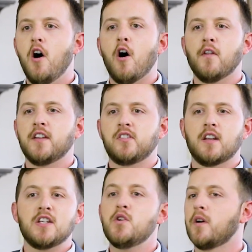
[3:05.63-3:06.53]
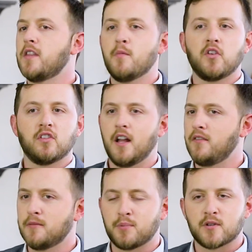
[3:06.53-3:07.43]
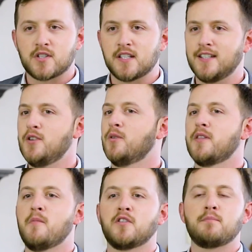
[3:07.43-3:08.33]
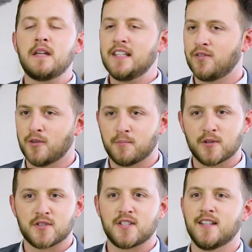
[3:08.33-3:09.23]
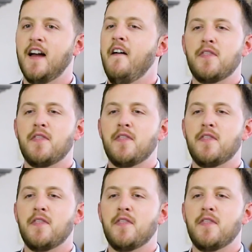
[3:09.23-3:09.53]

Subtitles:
all of a sudden you are the most loving person, you are the most peaceful person,